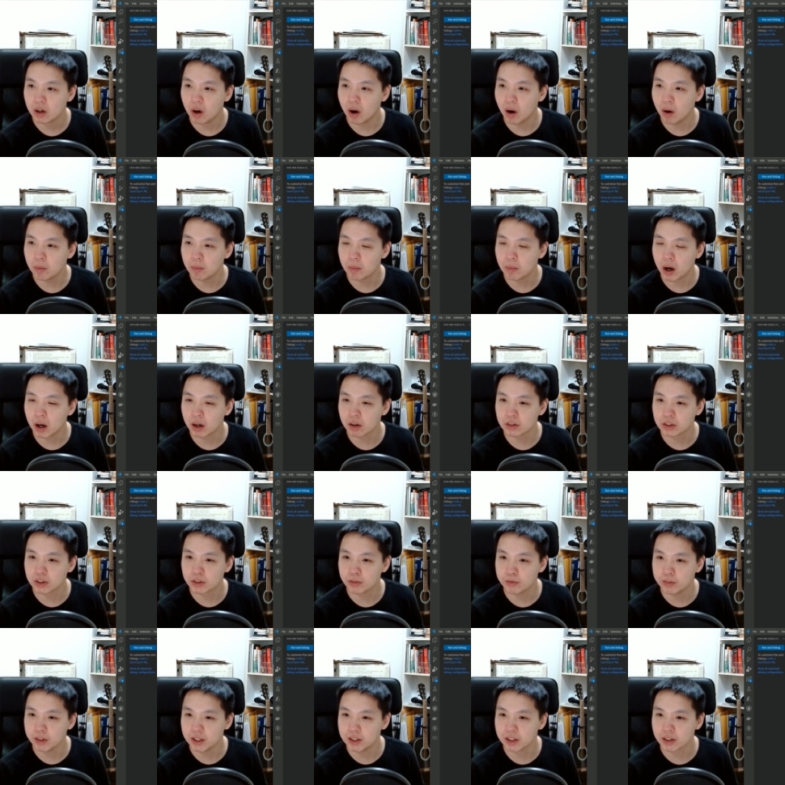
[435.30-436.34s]
All models
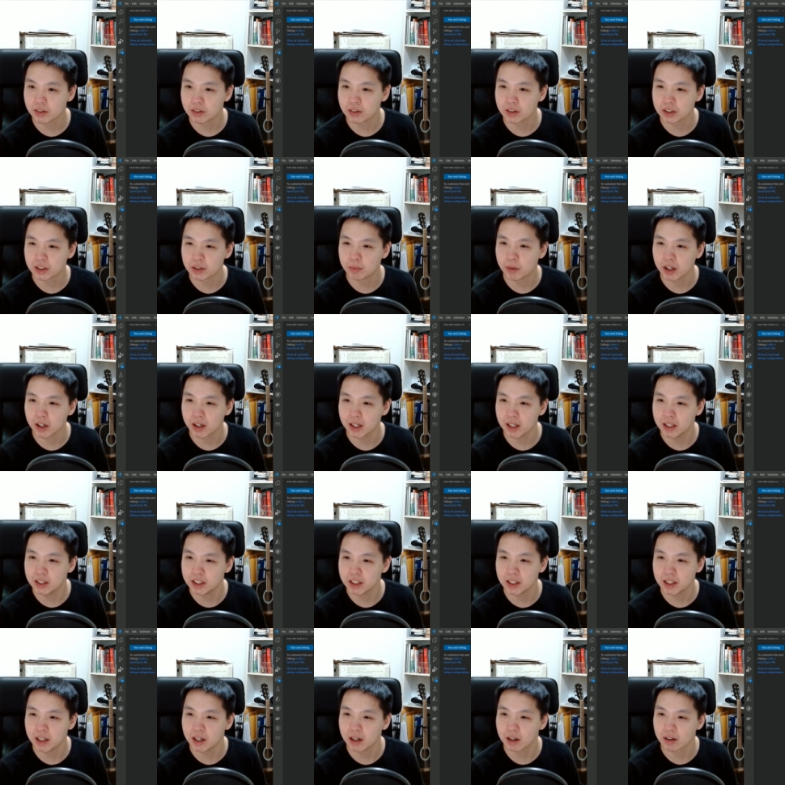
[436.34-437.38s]
featured the Smart
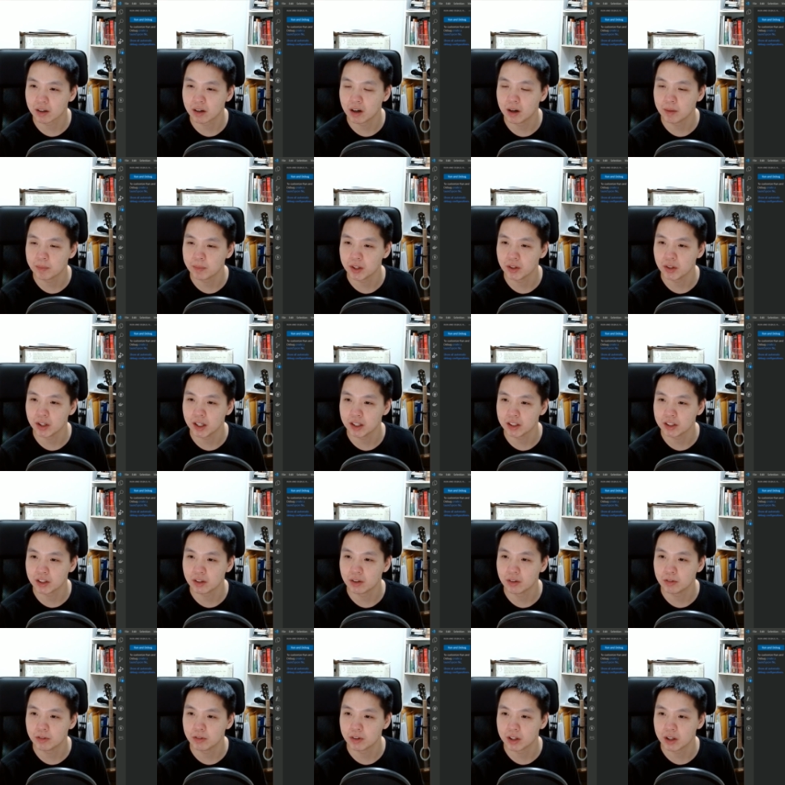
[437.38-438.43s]
HDR
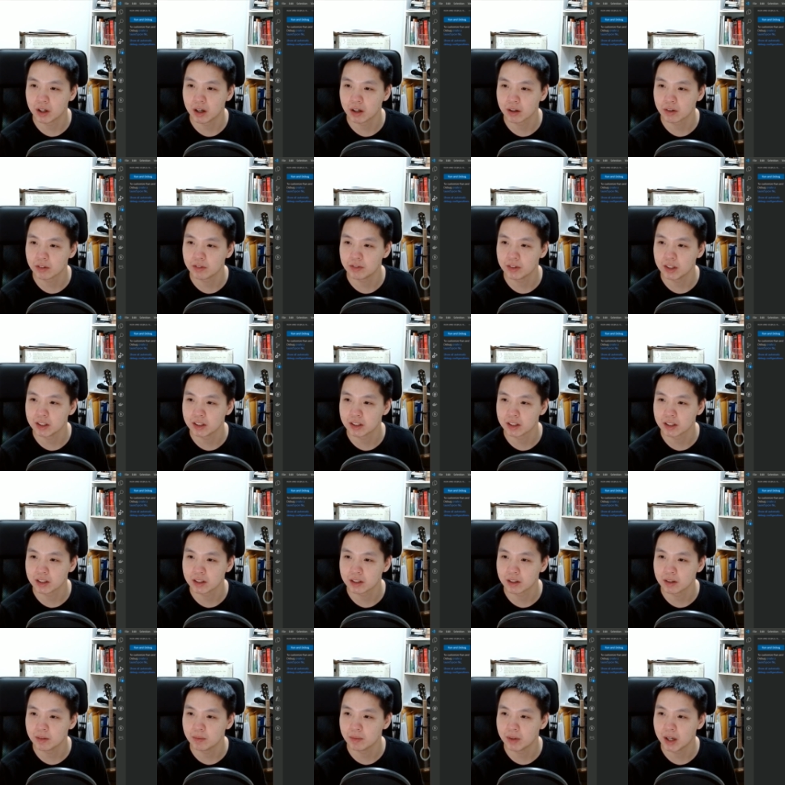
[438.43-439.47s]
computational photography
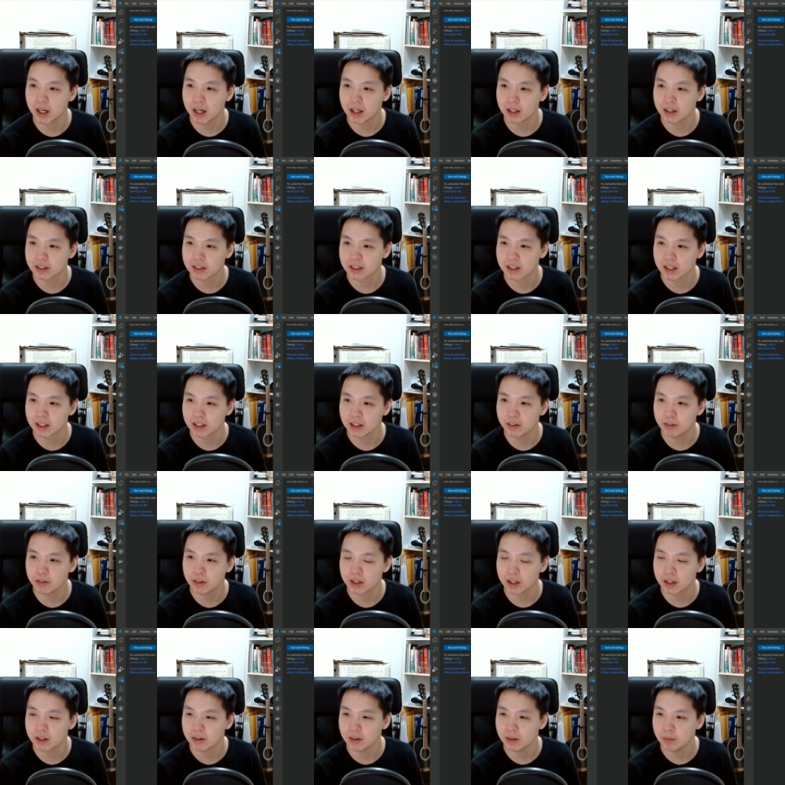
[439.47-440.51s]
system and a
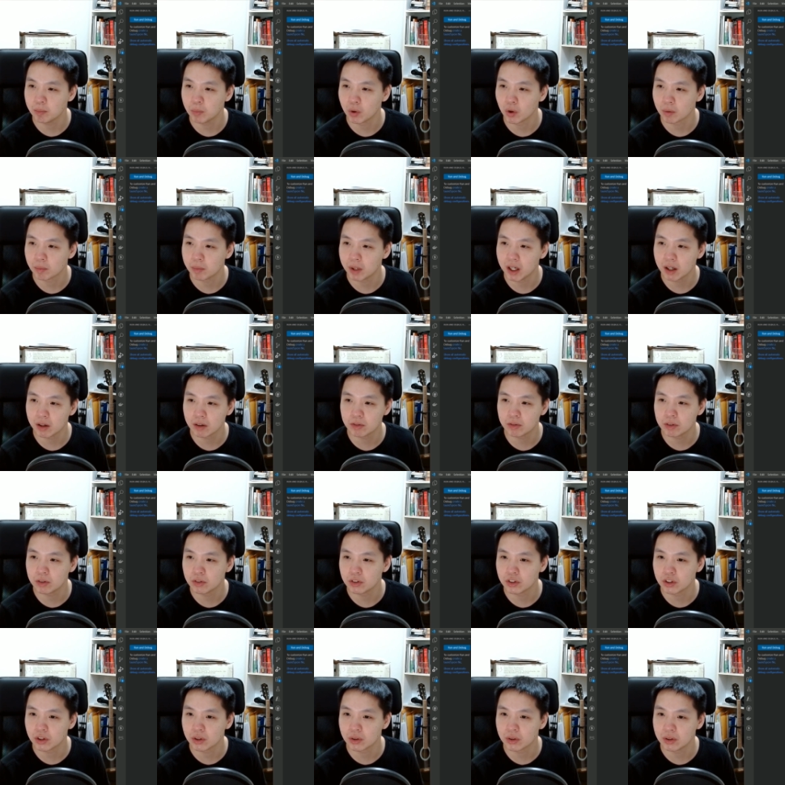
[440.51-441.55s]
significantly more powerful
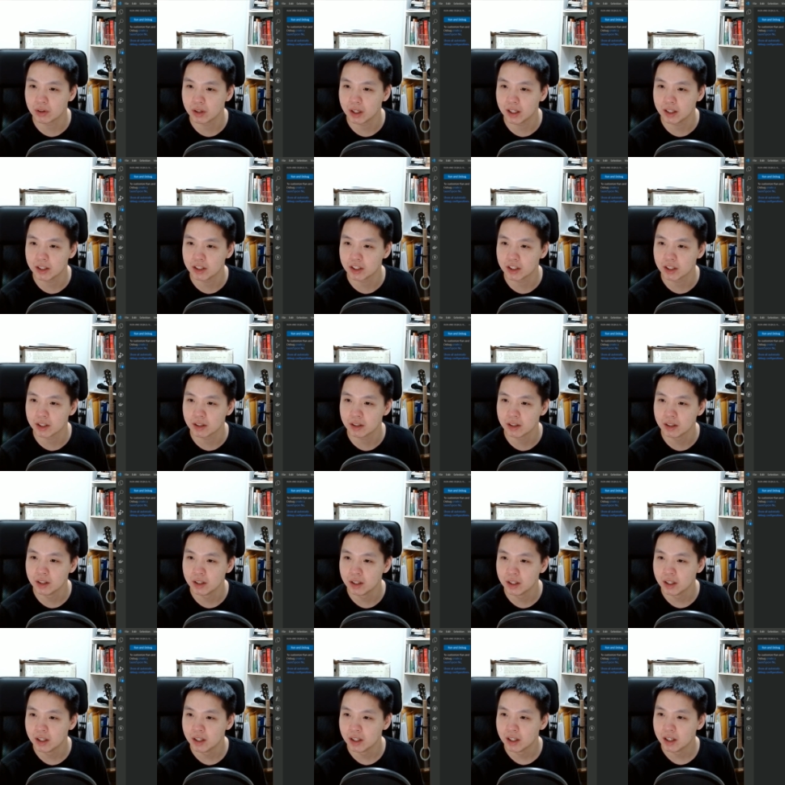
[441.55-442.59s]
neural engine.
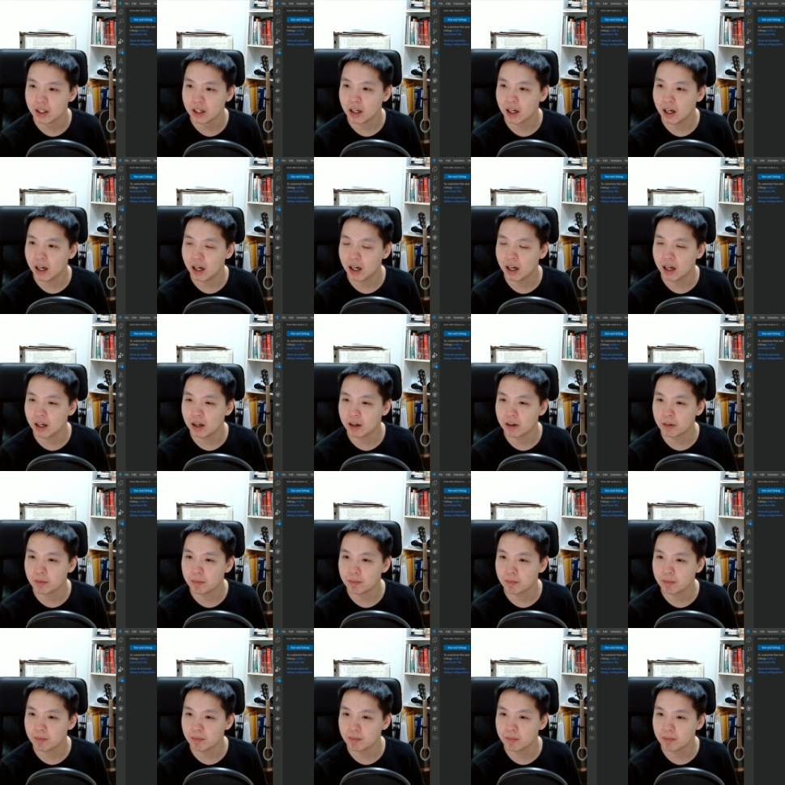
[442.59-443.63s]

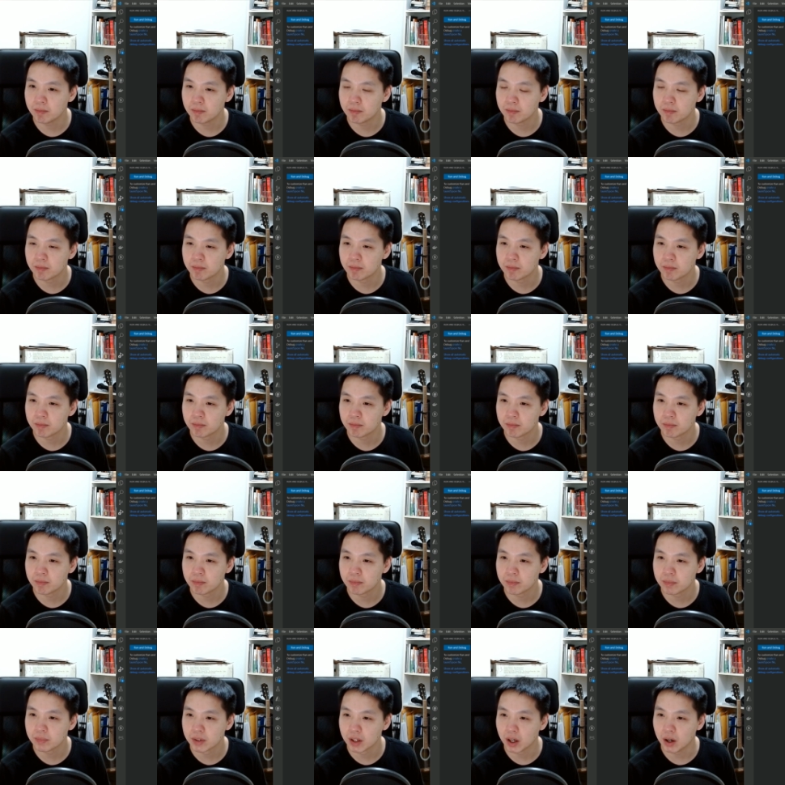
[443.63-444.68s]
Um,
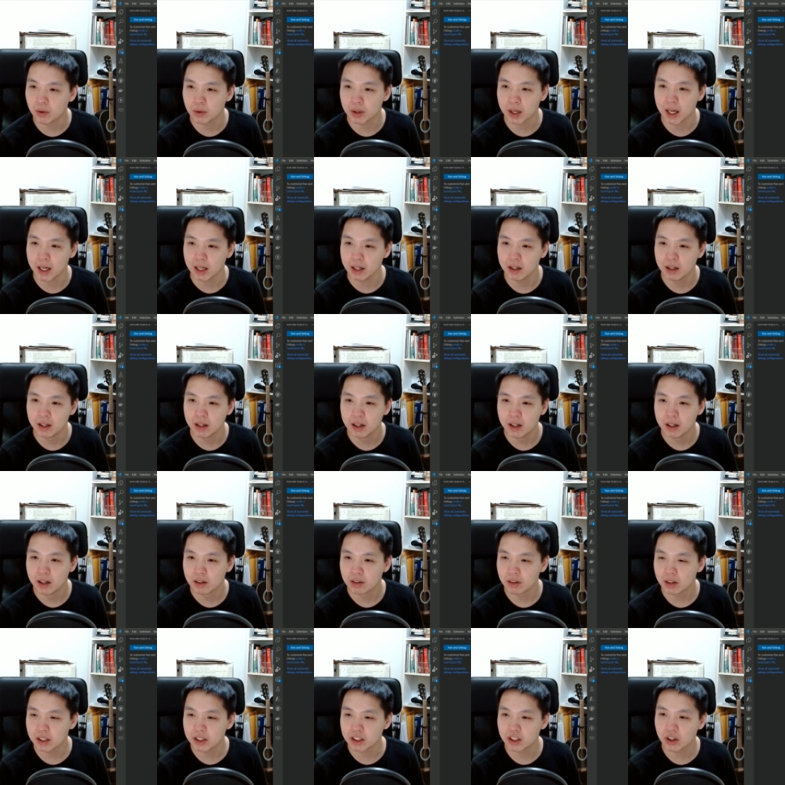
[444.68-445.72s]
okay,
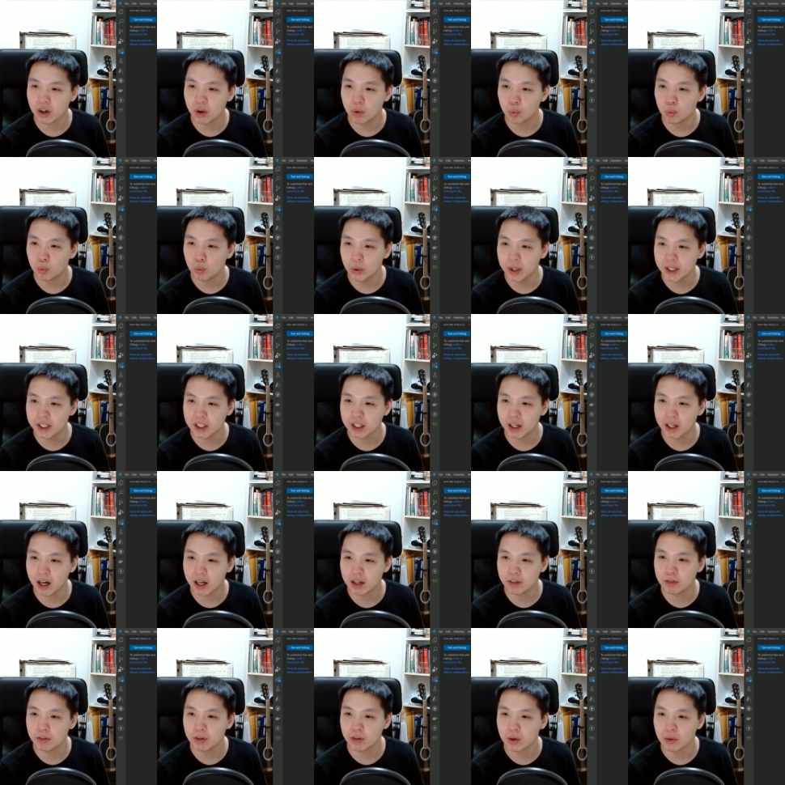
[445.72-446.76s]
let's go. Which
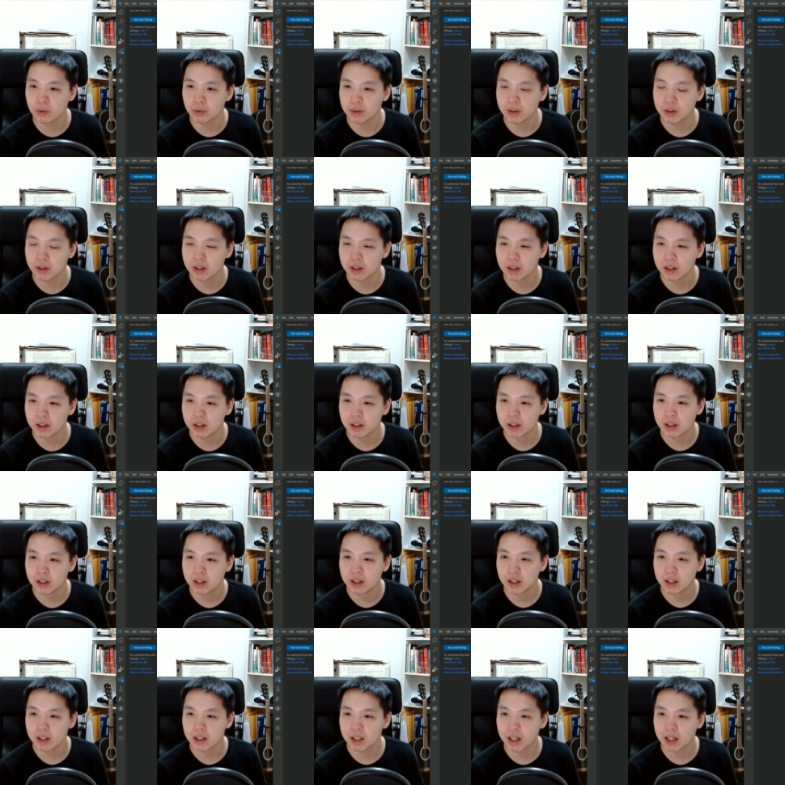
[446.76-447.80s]
iPhone
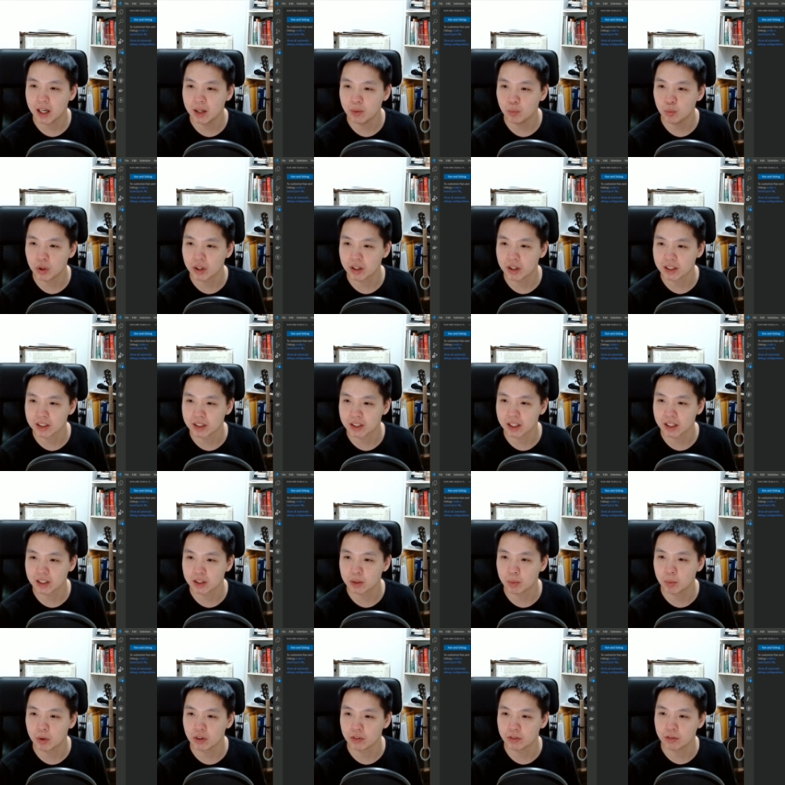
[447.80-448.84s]
came with a
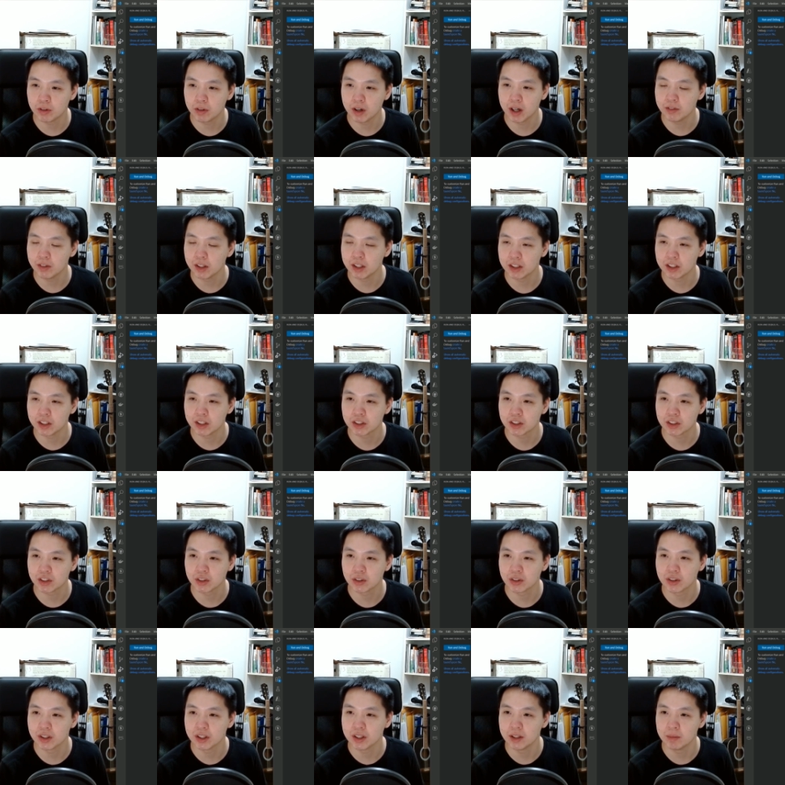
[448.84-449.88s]
6.5 inch
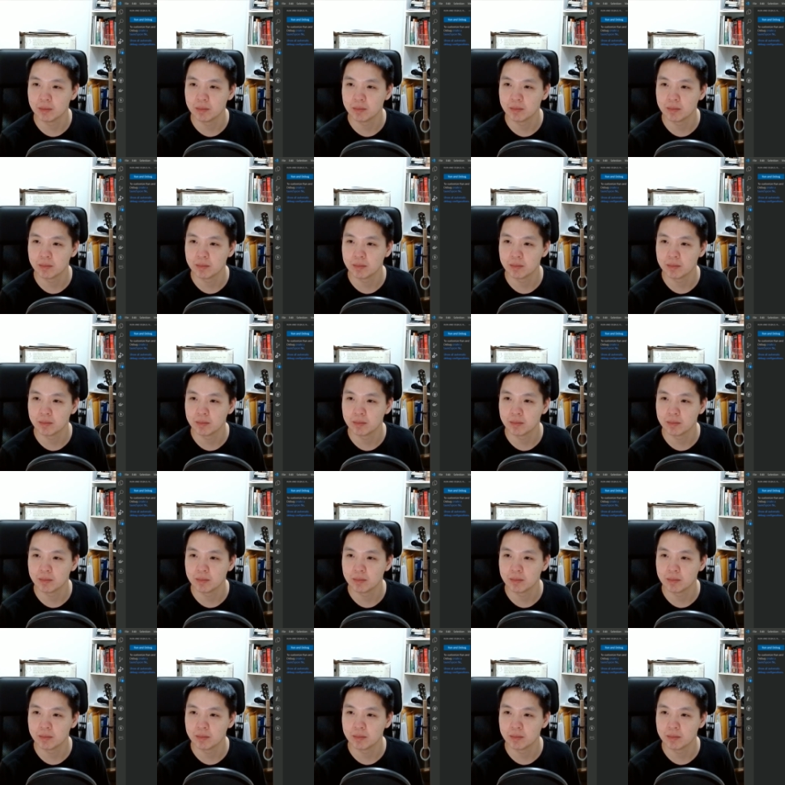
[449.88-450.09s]
screen?